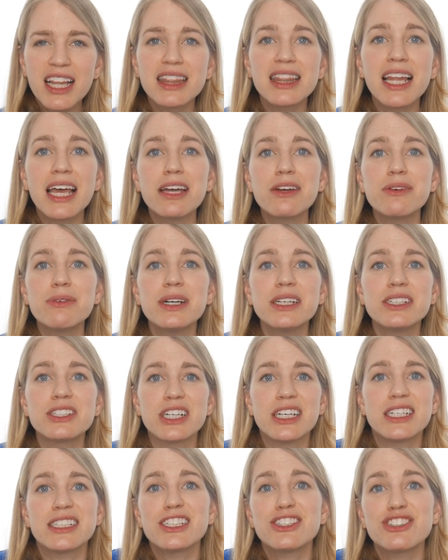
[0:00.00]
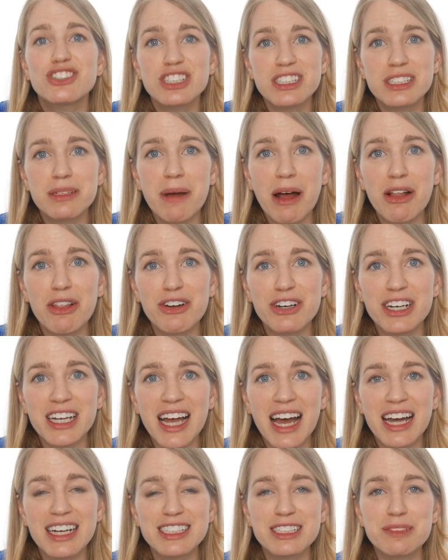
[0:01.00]
Language isn't just about
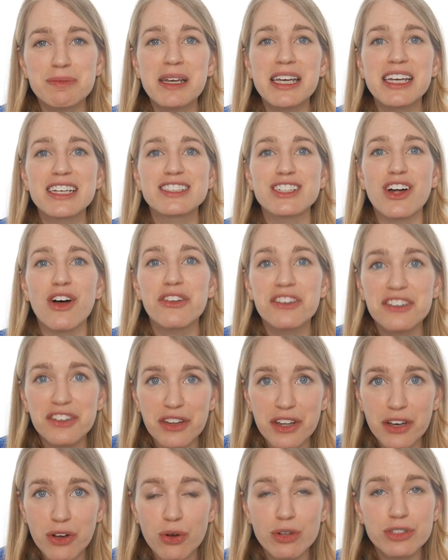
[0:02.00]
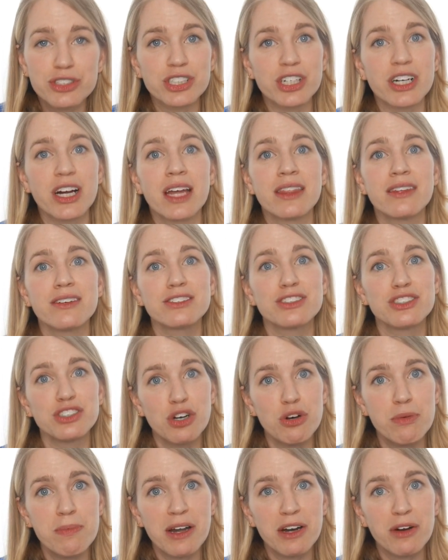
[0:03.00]
learning how to speak, it's also the culture, and there's
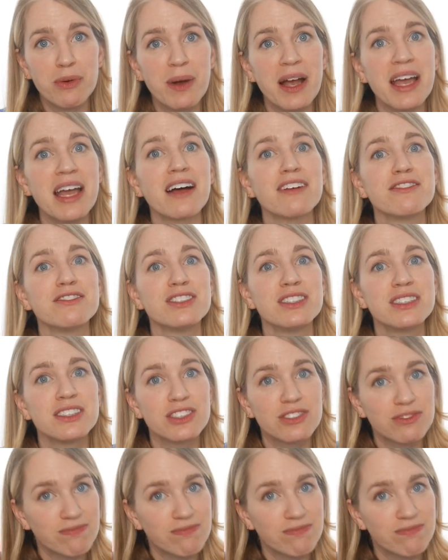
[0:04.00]
no better way of